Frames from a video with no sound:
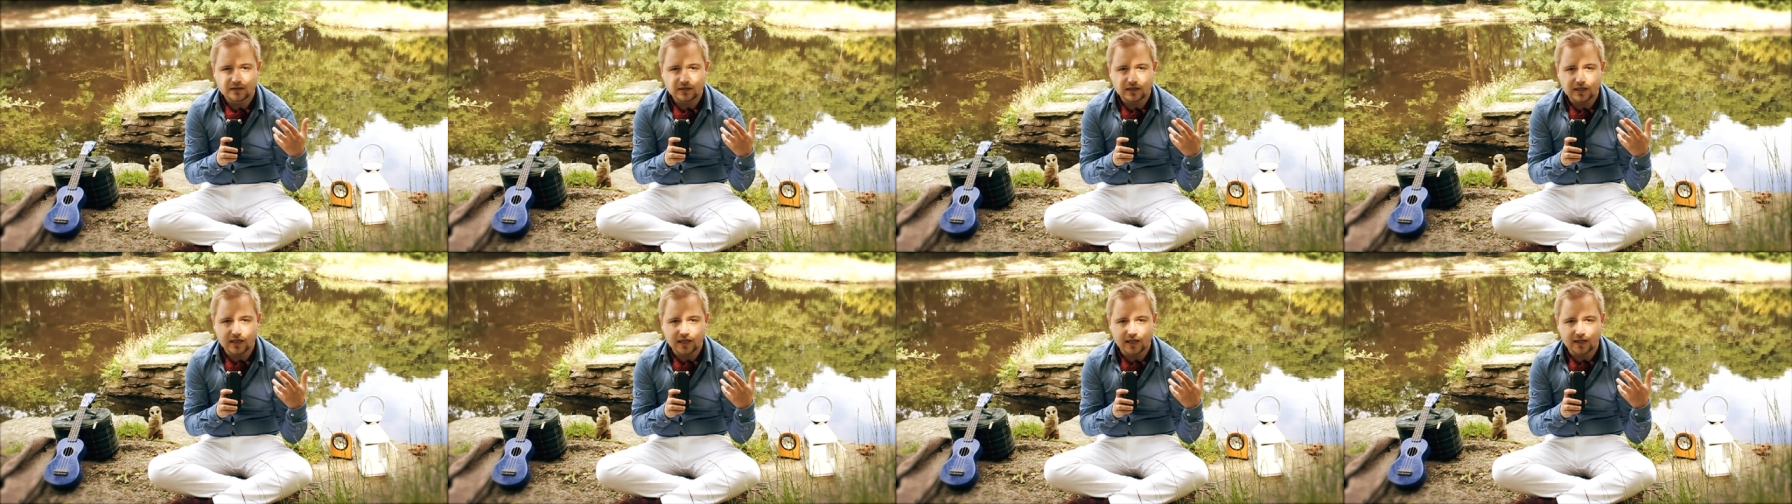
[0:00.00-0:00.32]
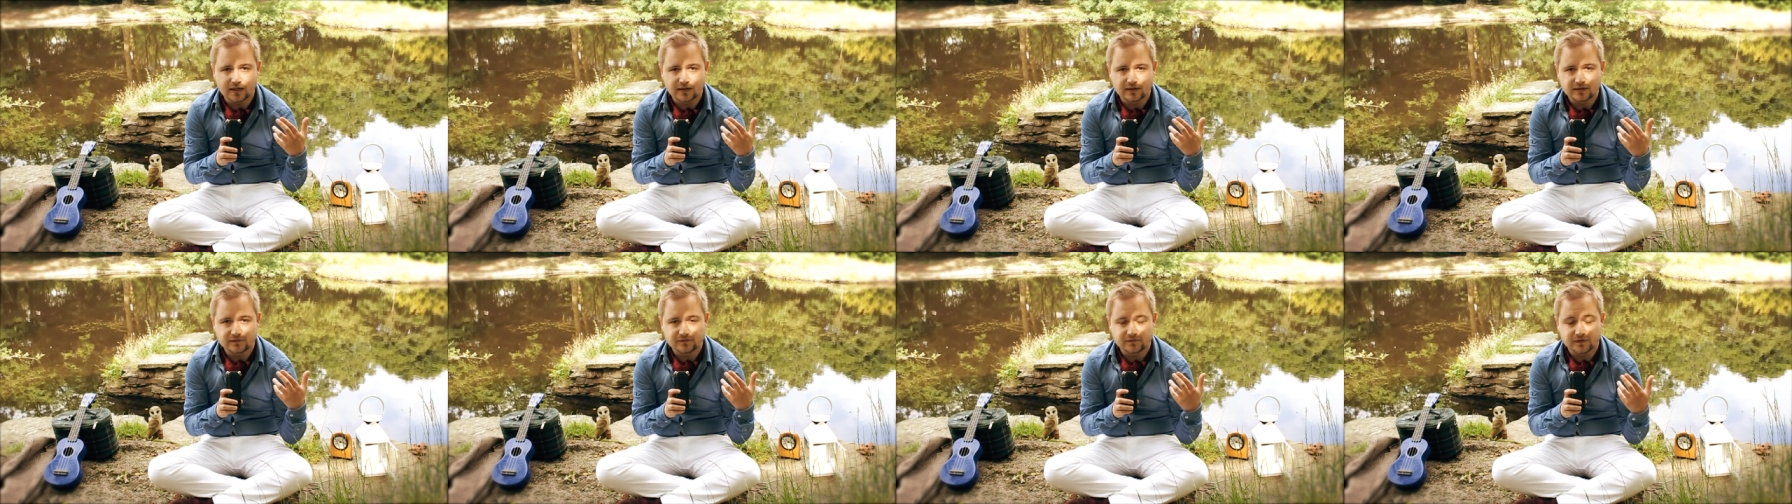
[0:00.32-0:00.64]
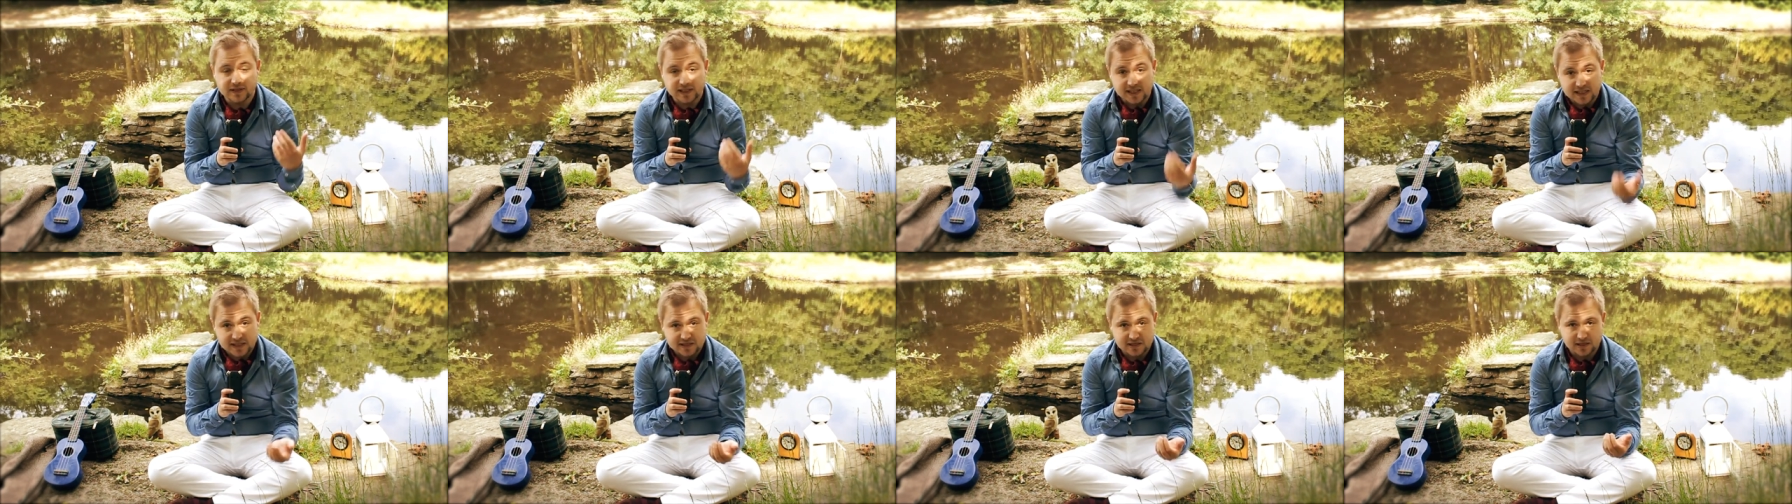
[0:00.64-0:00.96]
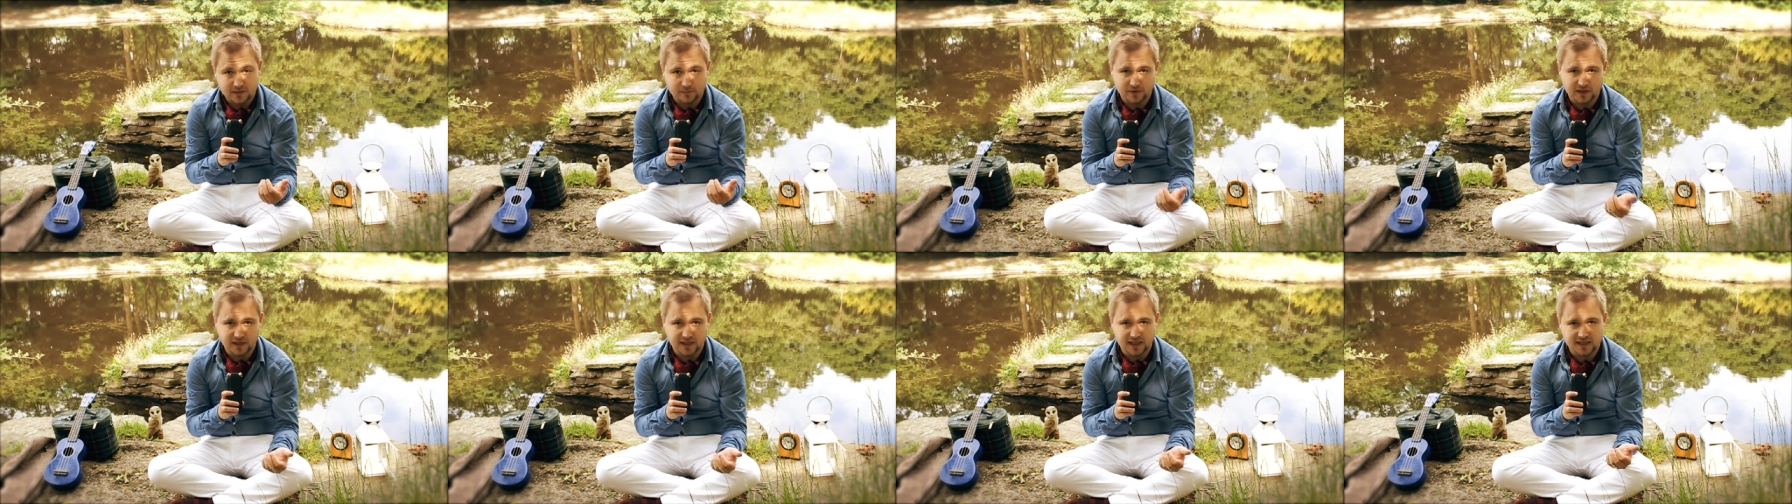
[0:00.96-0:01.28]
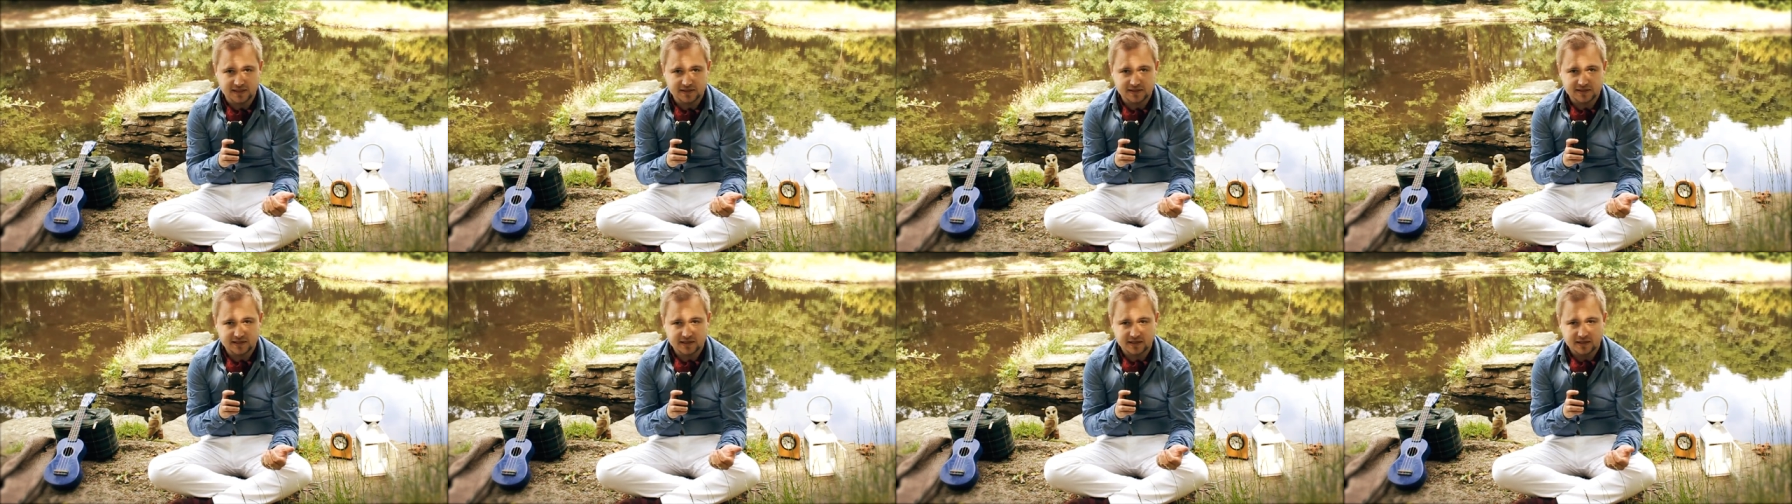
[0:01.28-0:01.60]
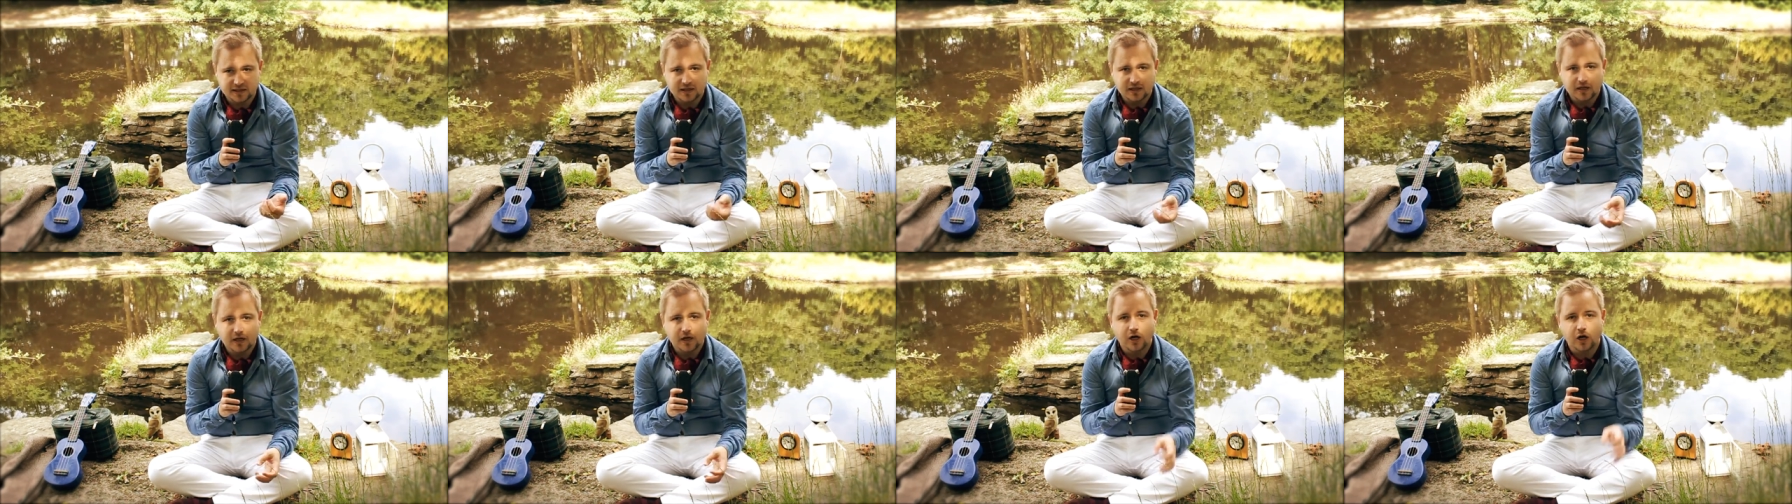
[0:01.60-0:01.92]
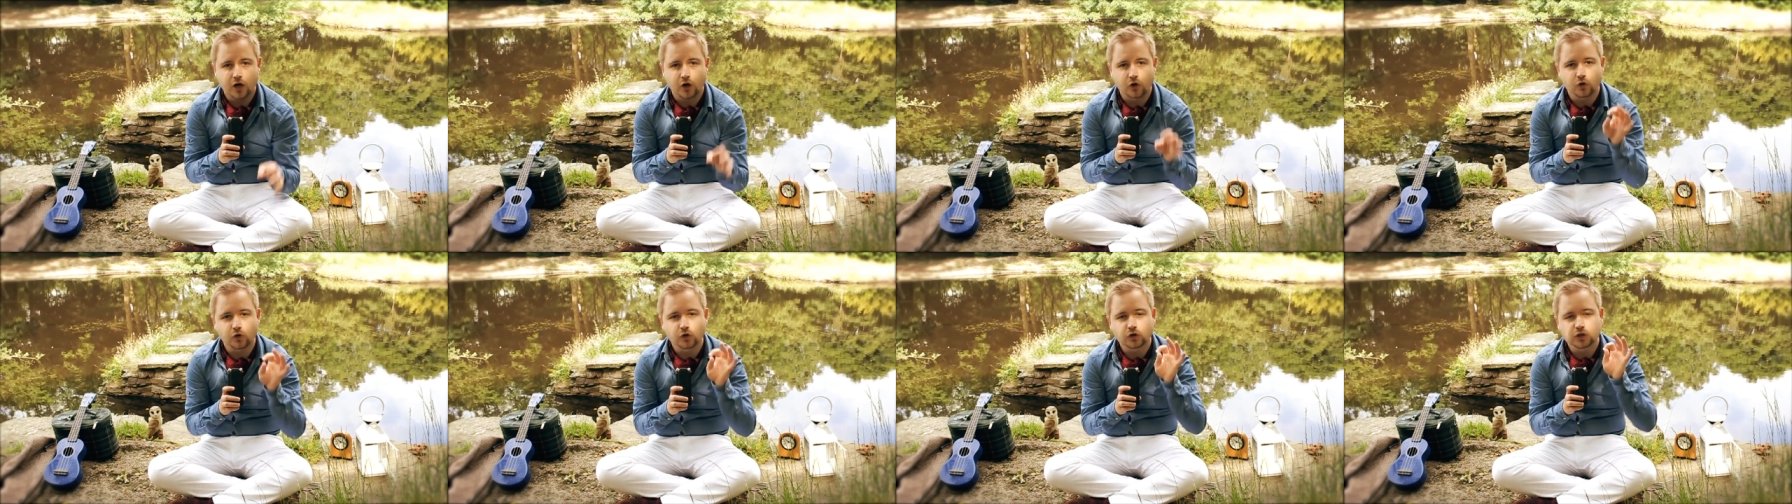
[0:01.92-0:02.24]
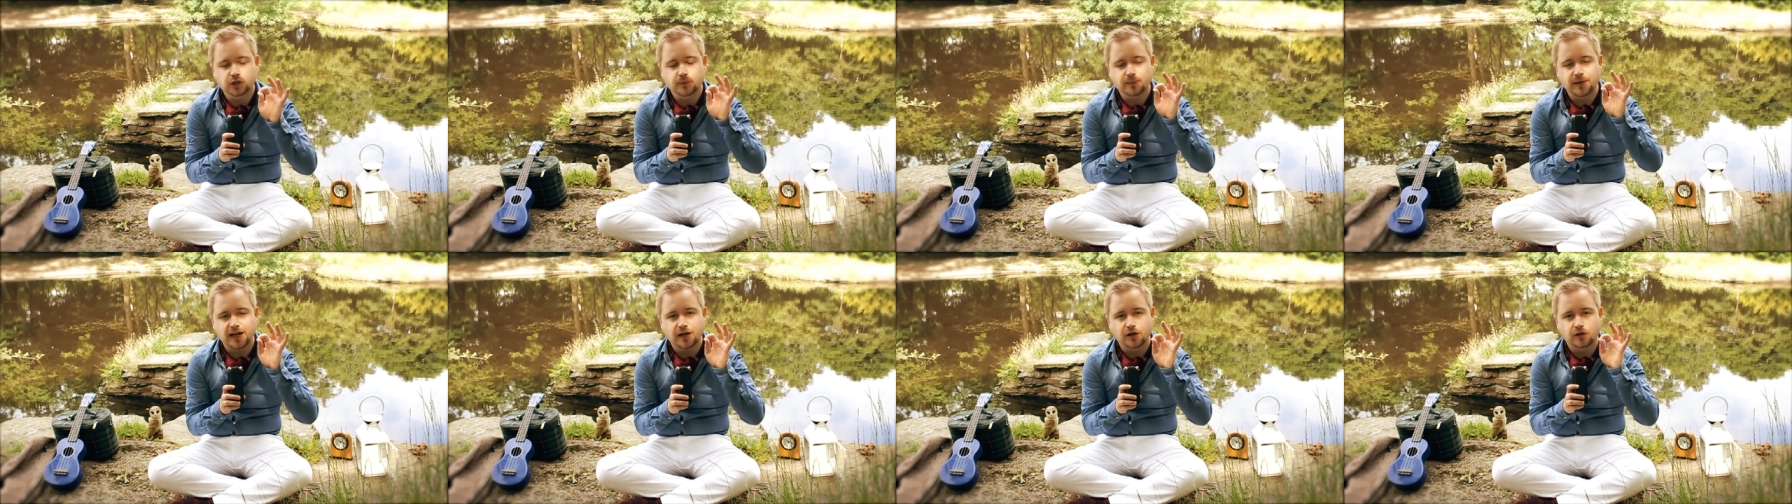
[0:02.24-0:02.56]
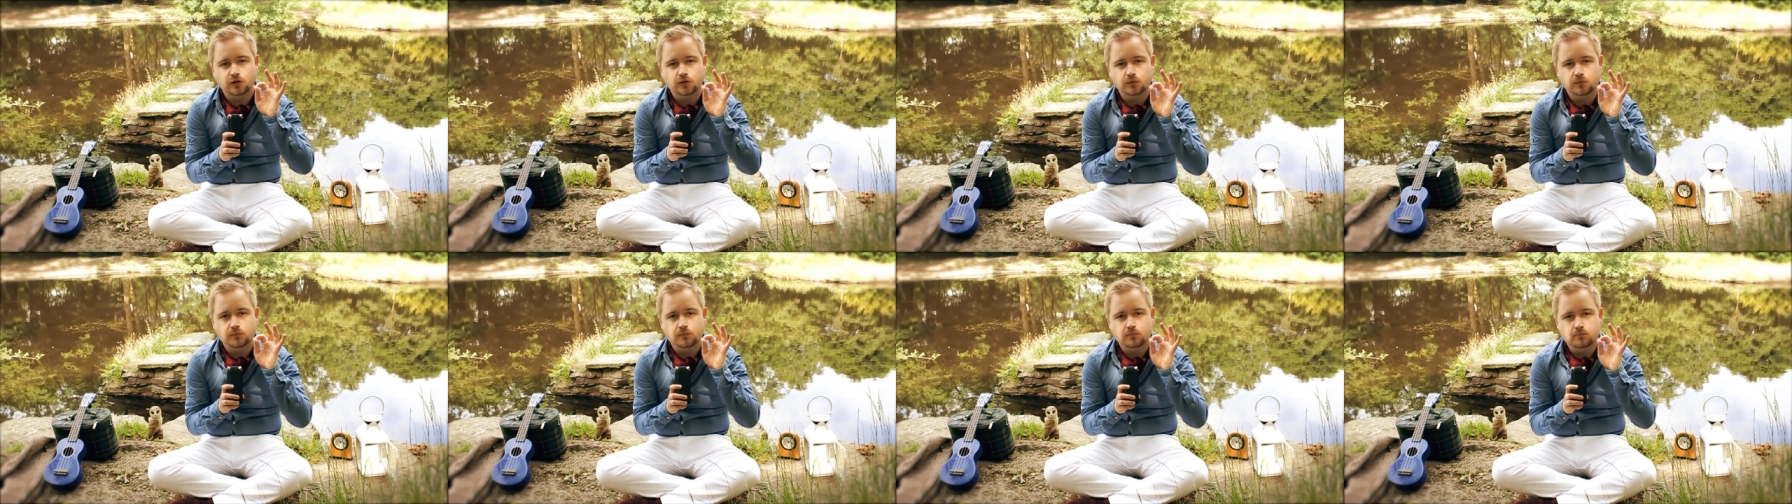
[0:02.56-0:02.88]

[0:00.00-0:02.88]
uh, for this summer list are all about